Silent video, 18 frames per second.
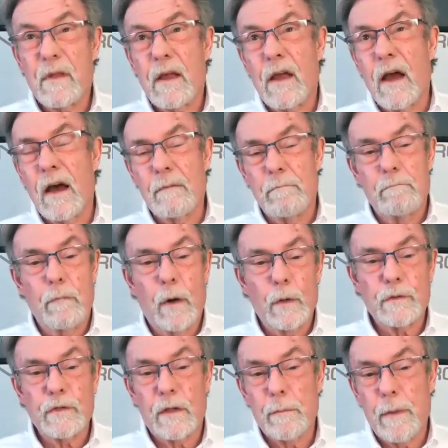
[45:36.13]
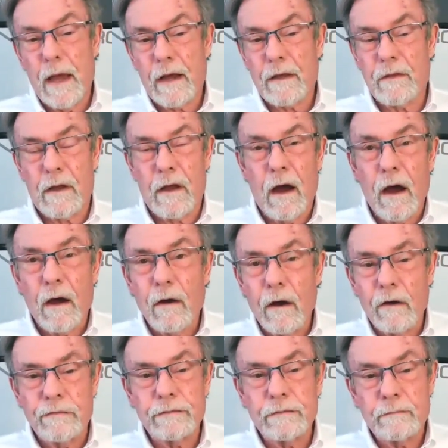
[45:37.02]
cut most of the back of the car
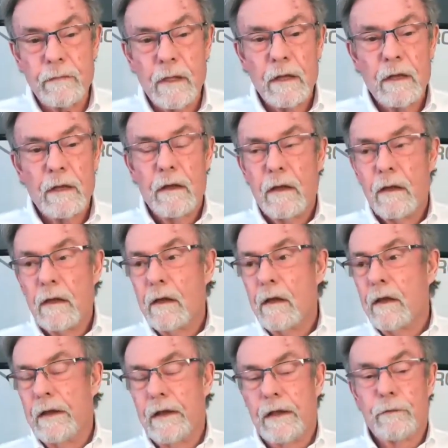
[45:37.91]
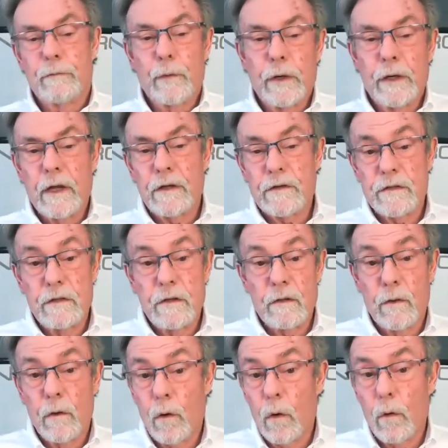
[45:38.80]
off and
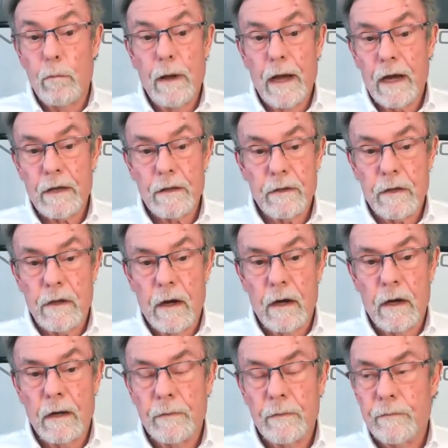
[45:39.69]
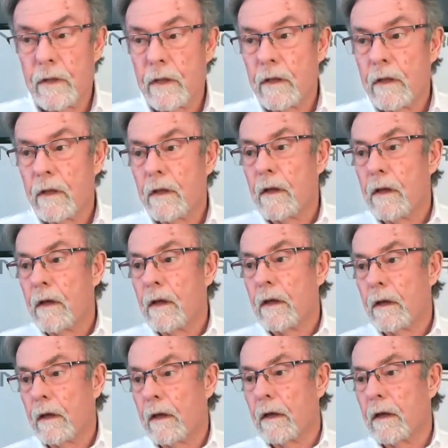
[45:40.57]
re-engineer the whole back of the car.
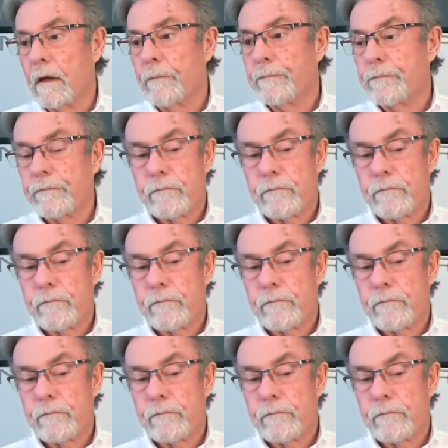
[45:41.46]
Uh,